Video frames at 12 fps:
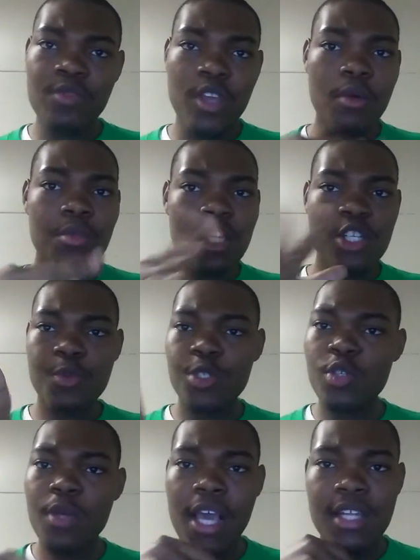Don't dish
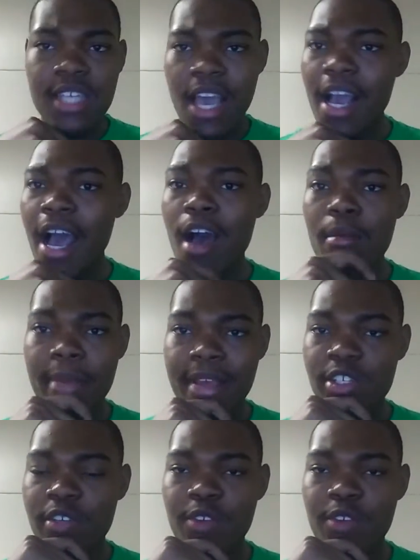what you can't take out, bitch.